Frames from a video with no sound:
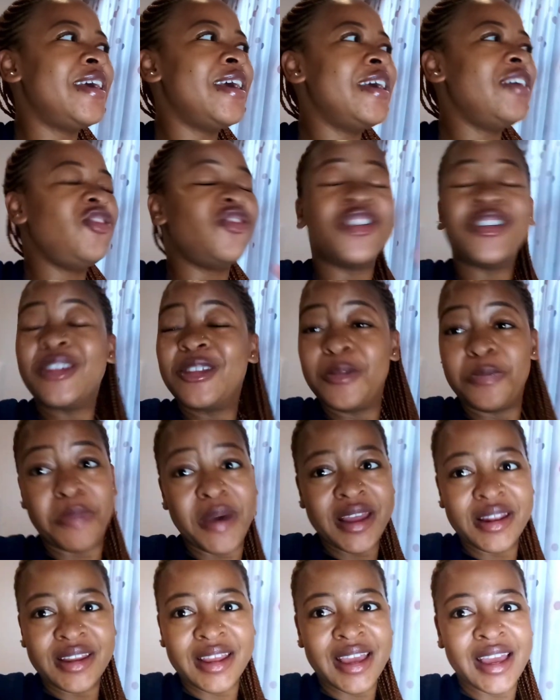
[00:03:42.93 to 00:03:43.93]
just
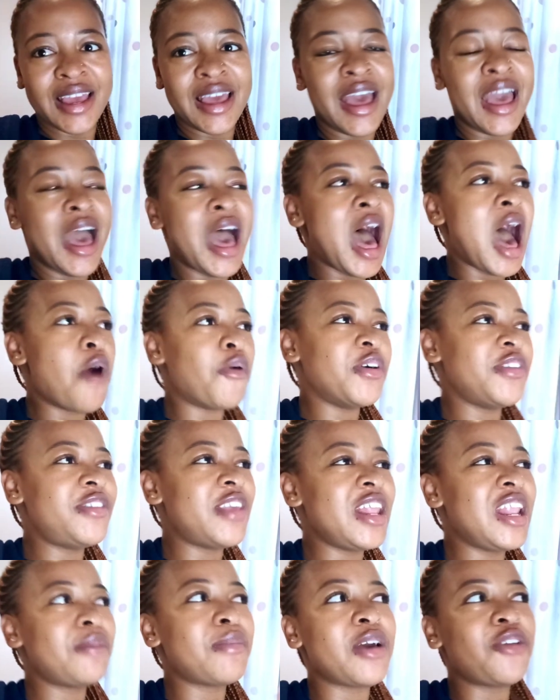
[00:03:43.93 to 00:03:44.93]
spending. I was
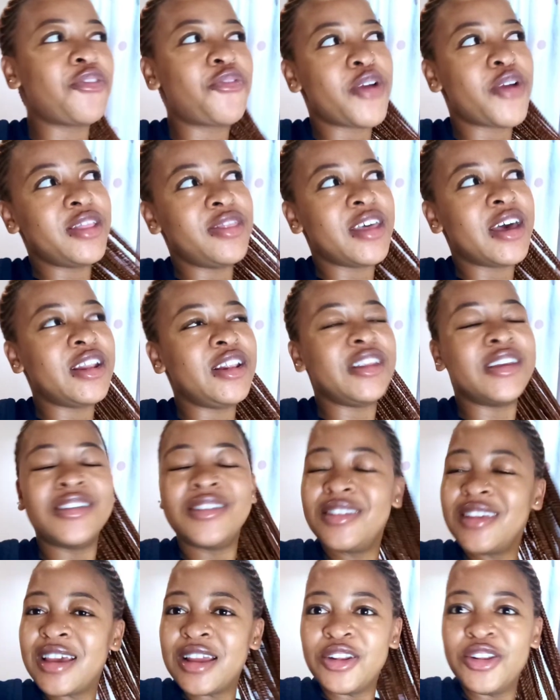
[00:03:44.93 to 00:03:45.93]
telling my friend that,
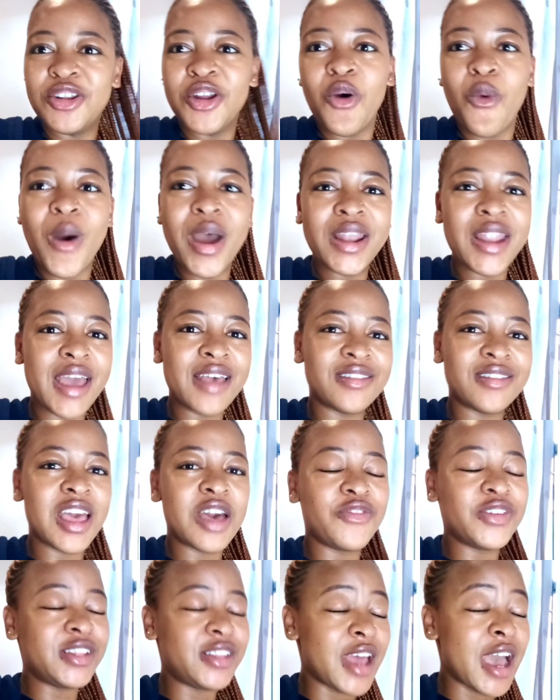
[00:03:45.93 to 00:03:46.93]
listen, no one has
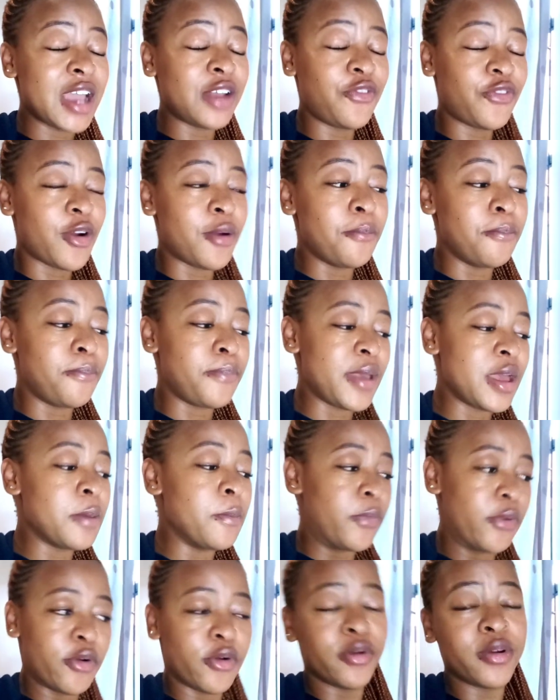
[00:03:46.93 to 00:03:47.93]
ever died from being
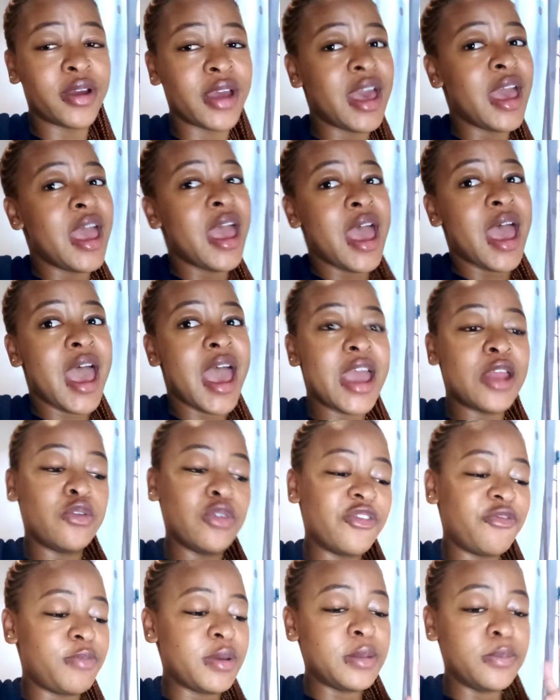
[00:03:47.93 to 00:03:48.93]
broke, and
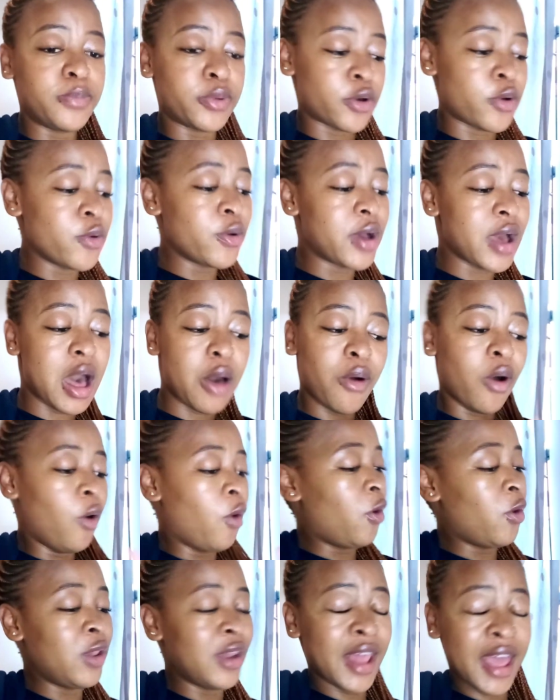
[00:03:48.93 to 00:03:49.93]
we've been broke our
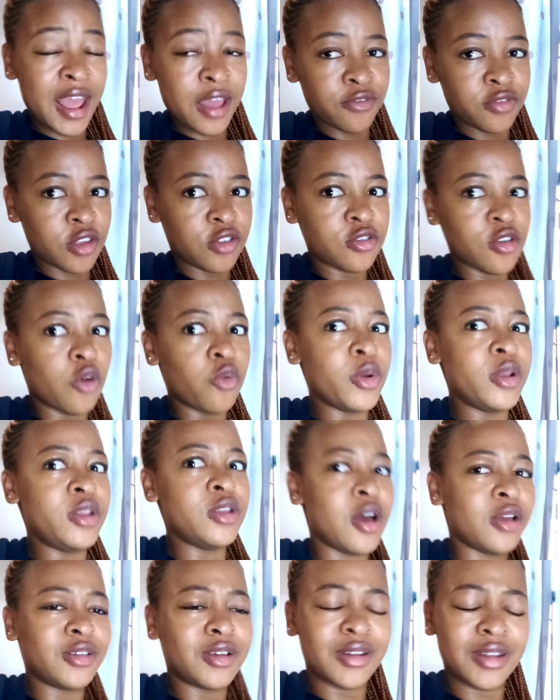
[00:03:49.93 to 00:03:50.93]
whole lives, so we're
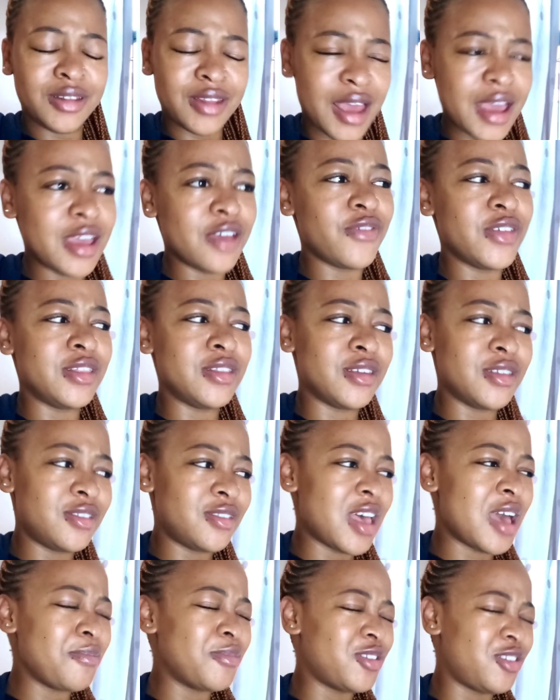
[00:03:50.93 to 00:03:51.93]
not gonna die even this
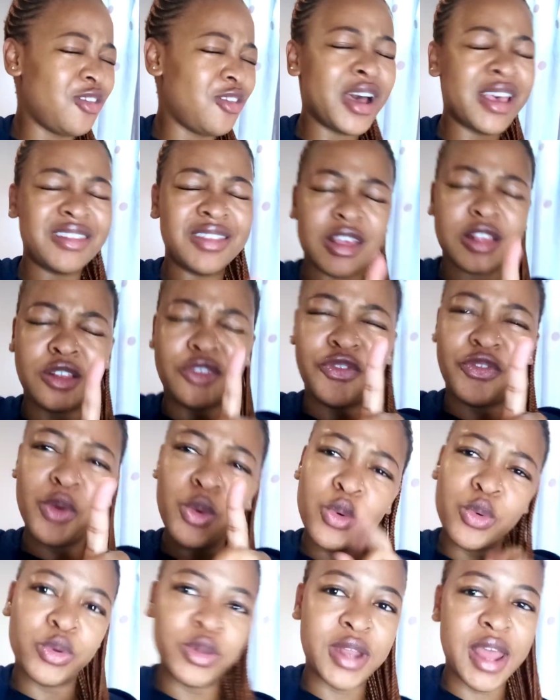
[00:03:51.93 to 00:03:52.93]
time. As long as there's
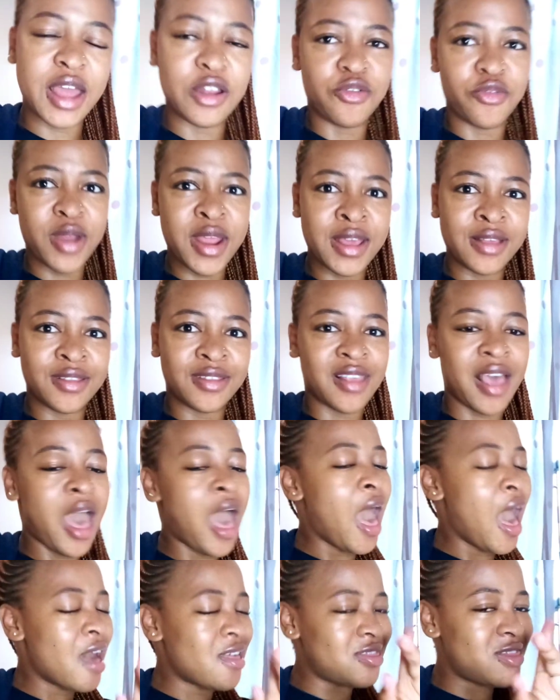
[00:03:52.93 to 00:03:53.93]
food at raise,
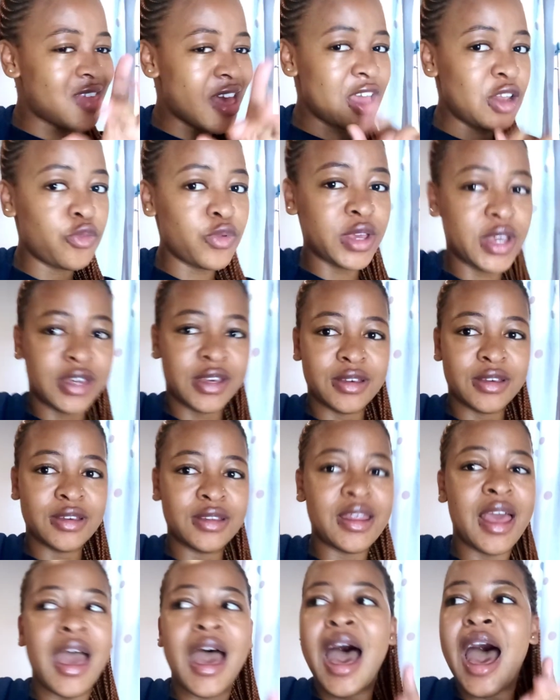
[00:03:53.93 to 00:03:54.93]
then we good.
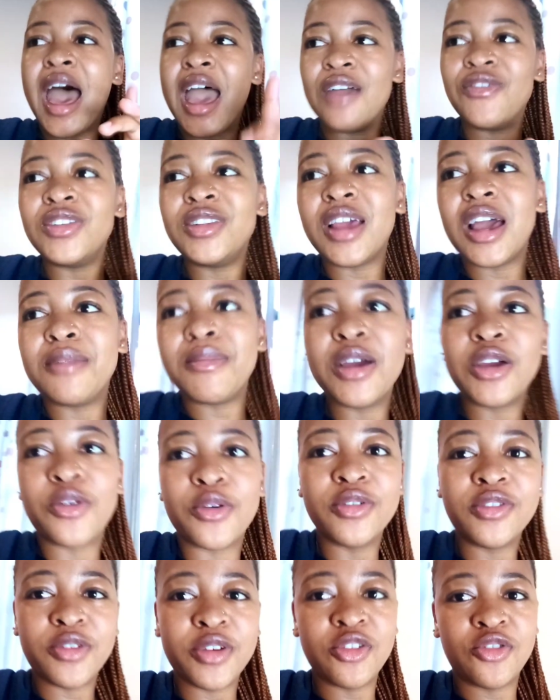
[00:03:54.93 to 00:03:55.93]
I haven't done my
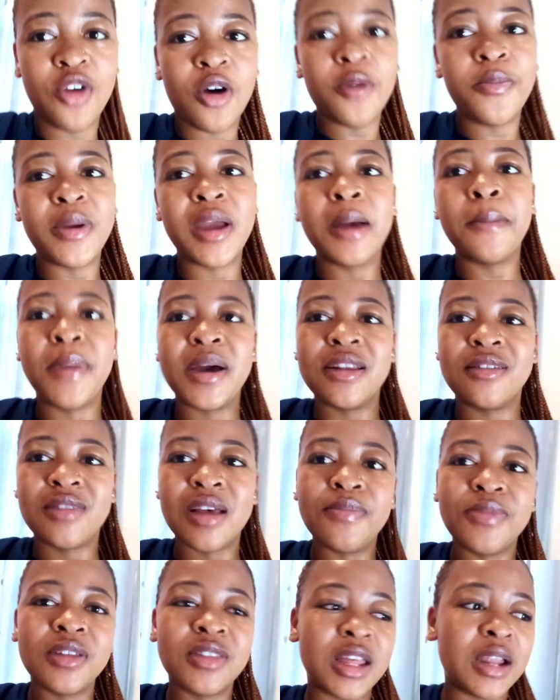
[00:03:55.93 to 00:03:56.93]
grocery shopping, but it's
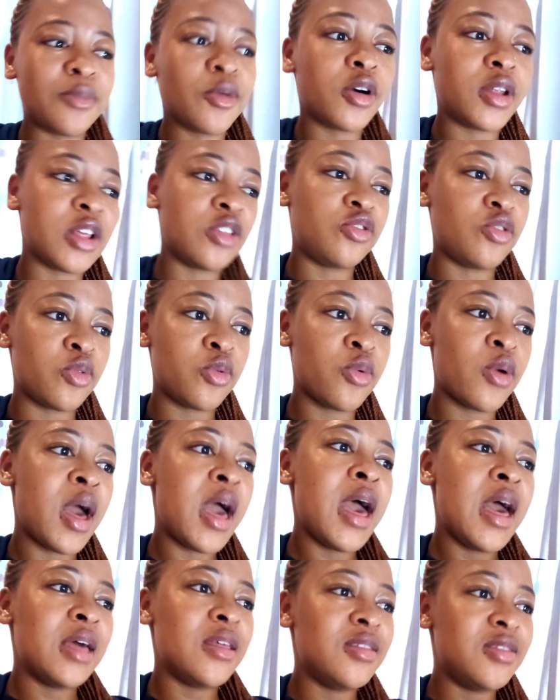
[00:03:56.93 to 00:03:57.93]
something that I'm gonna do
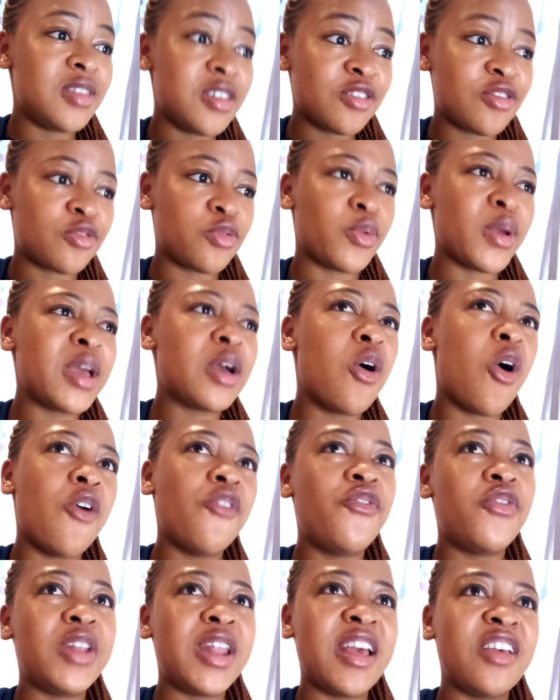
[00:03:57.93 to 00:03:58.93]
this week,
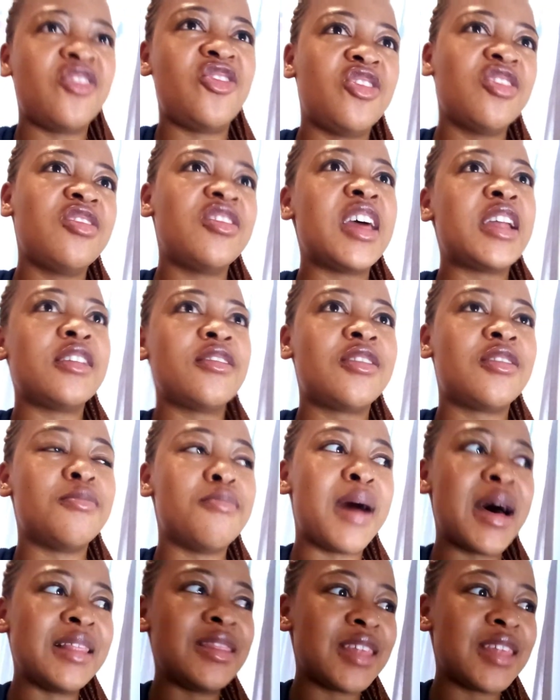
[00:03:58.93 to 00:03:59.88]
hopefully. It's just that it's month